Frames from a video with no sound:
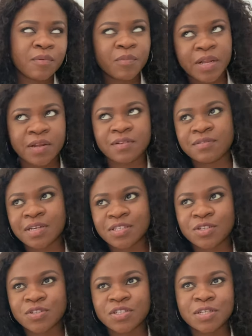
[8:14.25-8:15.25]
well that's
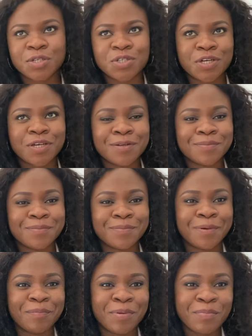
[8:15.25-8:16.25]
not to say the chicken
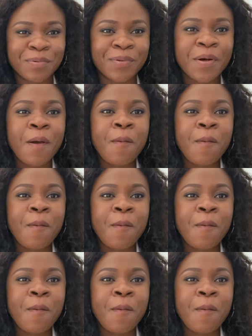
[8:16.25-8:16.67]
or people